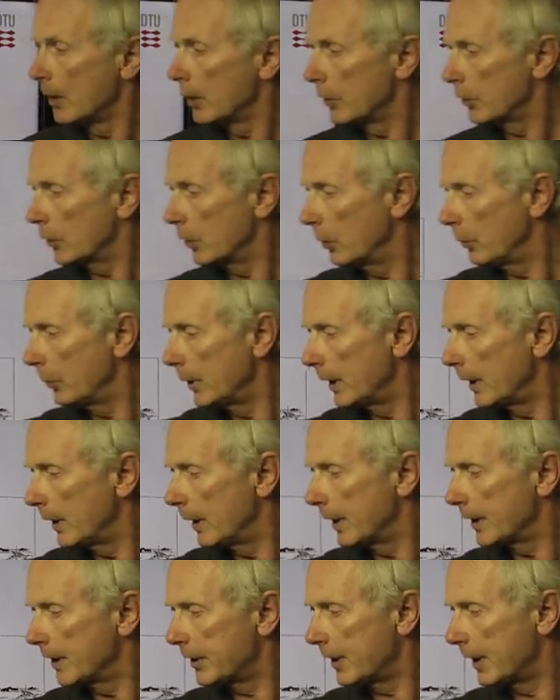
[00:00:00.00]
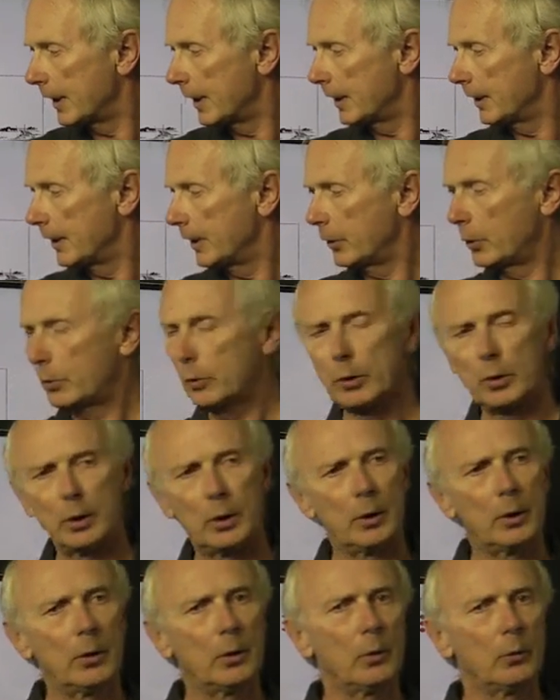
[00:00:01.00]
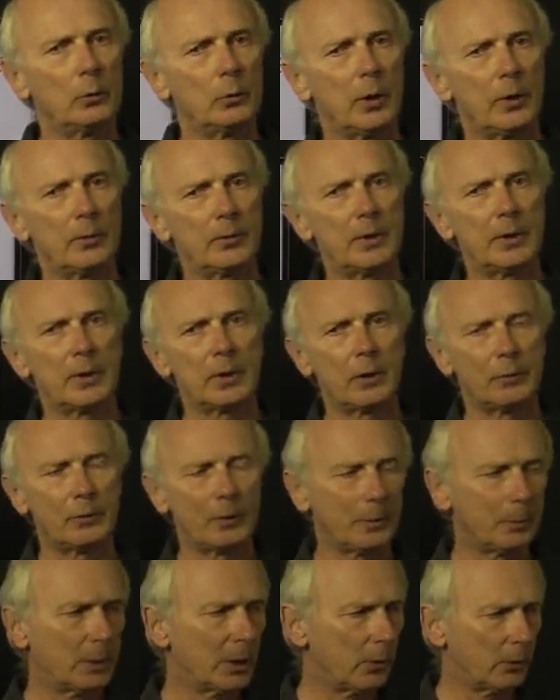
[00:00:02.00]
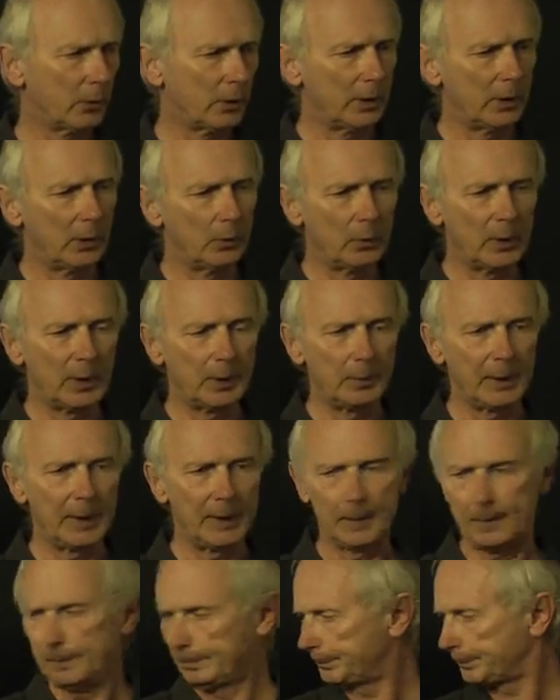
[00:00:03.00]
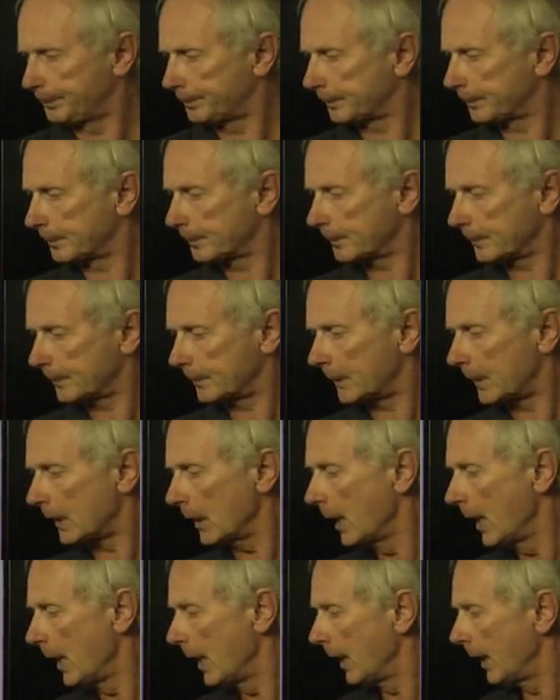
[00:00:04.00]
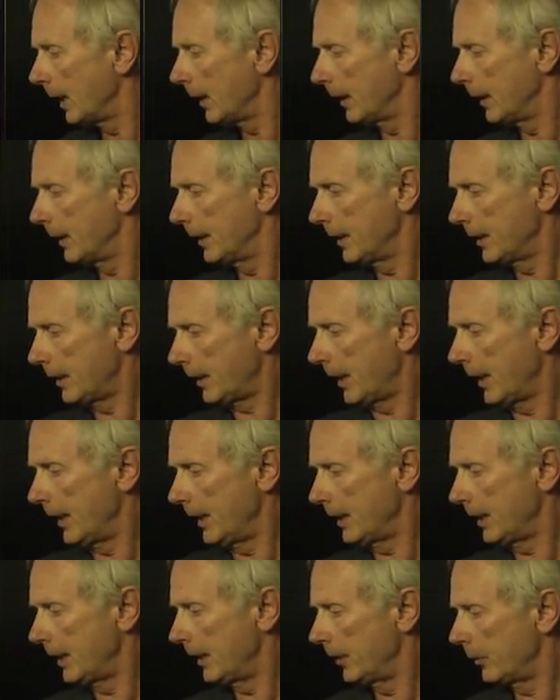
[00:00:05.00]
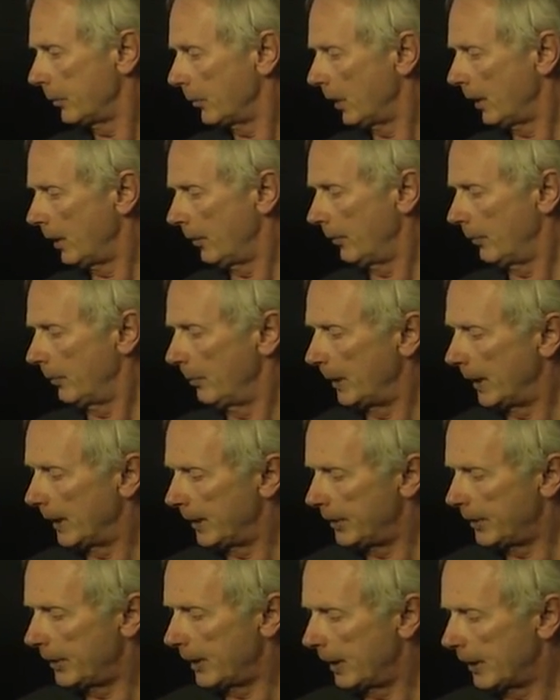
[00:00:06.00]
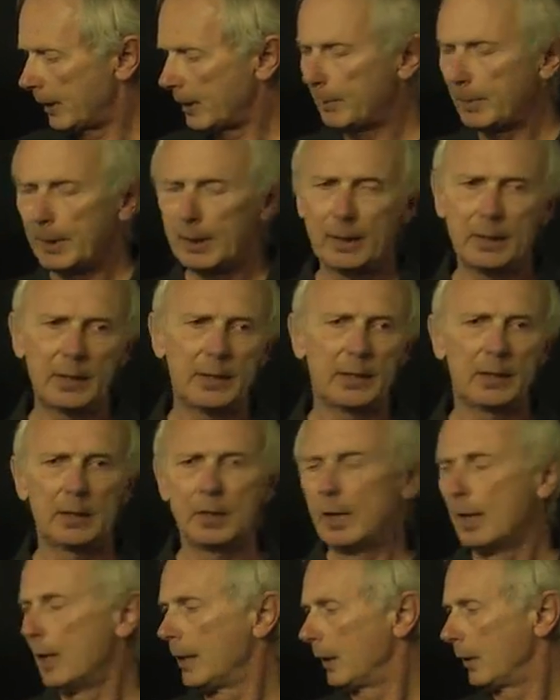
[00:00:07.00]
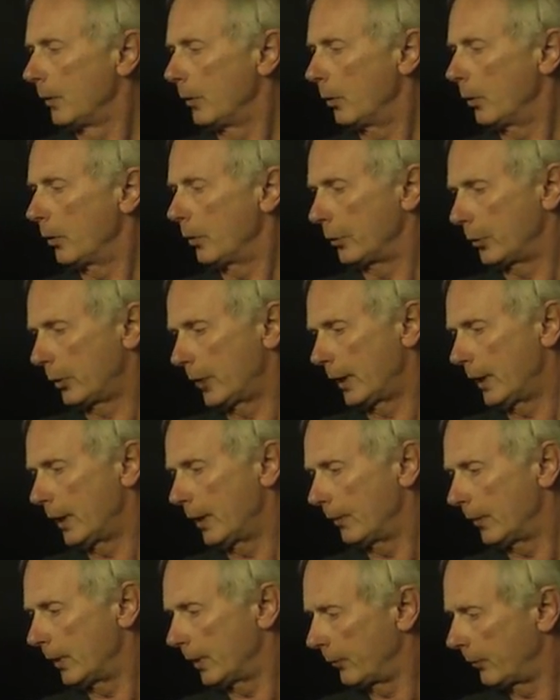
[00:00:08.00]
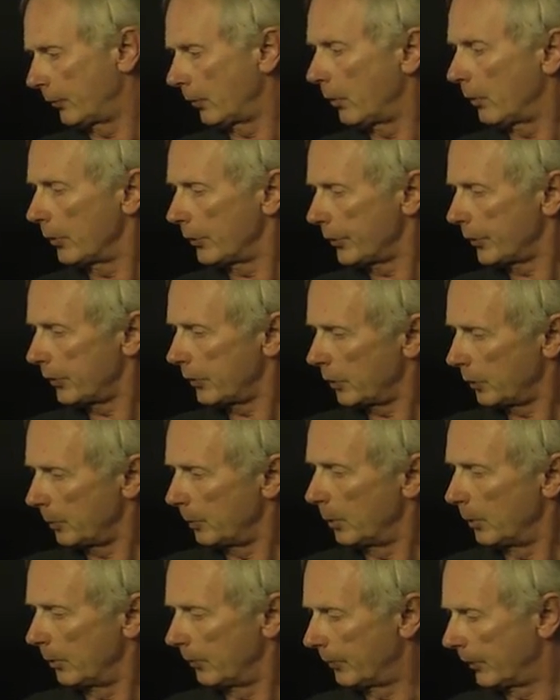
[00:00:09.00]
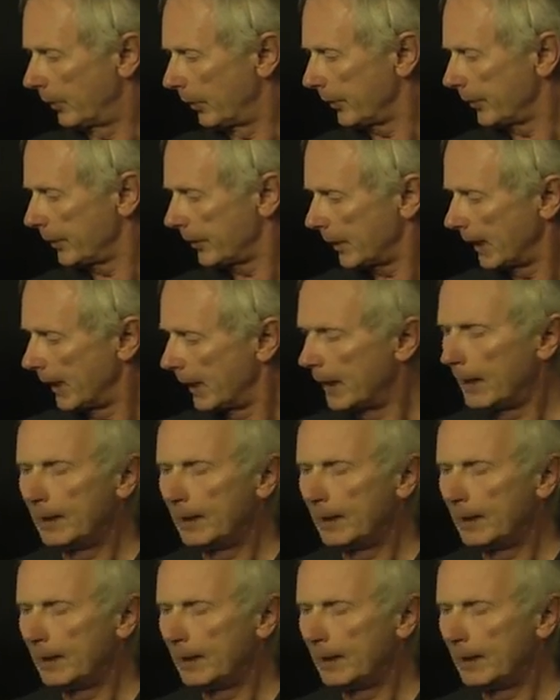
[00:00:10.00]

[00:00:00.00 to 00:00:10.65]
So we assign this to a roughness of about 0.1 meter. And in this case here you have many shelter belts, or you can have a forest, small forest.